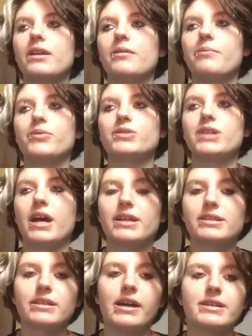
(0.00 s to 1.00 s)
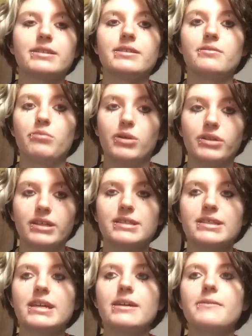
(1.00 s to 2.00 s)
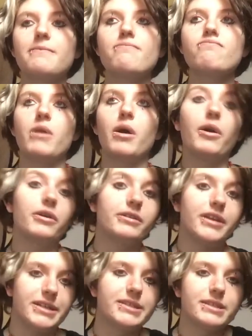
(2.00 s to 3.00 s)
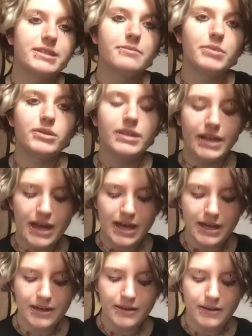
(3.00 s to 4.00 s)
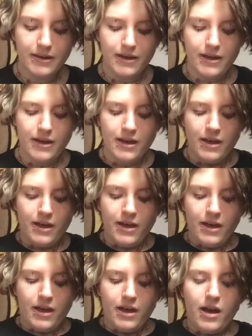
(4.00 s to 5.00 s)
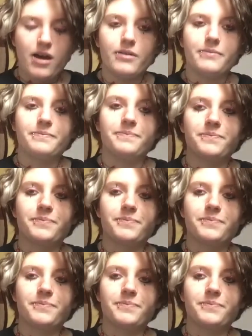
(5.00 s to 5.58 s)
most science classes in building C, art classes in building A, and